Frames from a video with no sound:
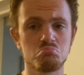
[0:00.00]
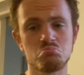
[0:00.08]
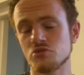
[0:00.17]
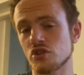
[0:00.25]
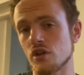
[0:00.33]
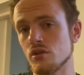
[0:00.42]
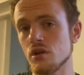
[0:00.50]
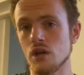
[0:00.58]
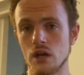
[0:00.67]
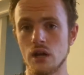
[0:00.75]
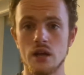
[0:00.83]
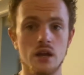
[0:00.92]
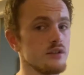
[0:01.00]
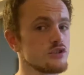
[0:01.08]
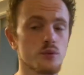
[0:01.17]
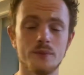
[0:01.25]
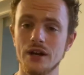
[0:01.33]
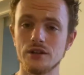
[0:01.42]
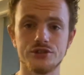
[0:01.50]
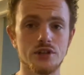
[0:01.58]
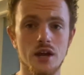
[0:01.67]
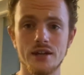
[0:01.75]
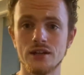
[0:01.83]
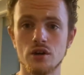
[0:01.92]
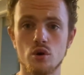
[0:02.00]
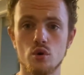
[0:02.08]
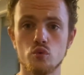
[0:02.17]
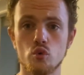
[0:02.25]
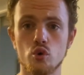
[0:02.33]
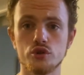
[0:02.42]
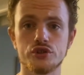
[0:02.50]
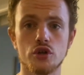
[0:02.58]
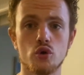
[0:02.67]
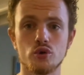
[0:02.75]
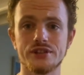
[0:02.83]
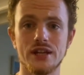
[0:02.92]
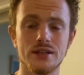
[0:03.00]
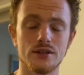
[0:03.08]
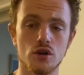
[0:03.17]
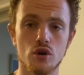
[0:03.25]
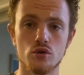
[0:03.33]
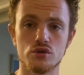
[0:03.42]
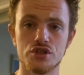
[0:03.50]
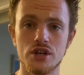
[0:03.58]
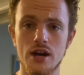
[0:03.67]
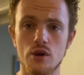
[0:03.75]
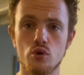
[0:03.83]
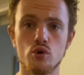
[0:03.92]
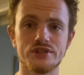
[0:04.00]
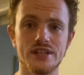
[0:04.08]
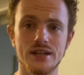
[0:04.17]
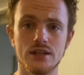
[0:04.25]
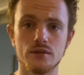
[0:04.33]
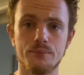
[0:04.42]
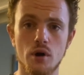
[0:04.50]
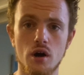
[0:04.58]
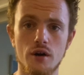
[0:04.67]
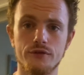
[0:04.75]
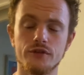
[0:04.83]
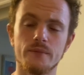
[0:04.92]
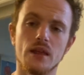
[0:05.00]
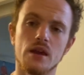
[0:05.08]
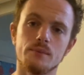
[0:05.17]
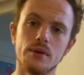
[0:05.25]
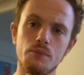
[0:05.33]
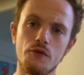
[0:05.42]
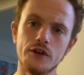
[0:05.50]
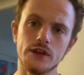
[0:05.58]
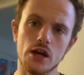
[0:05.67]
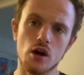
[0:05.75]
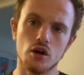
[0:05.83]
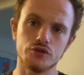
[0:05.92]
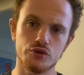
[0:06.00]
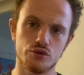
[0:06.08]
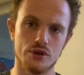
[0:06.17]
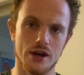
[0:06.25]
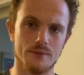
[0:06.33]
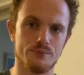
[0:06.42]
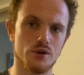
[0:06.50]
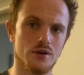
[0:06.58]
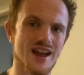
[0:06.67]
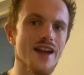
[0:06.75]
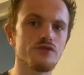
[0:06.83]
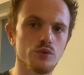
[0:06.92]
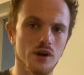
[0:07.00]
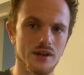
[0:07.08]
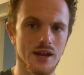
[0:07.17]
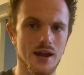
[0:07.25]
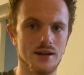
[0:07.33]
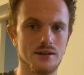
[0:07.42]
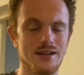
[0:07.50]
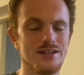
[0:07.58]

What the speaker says: So swimming outside in cold water, or taking a cold shower, or taking a bath. People think they can't do that, but everyone can.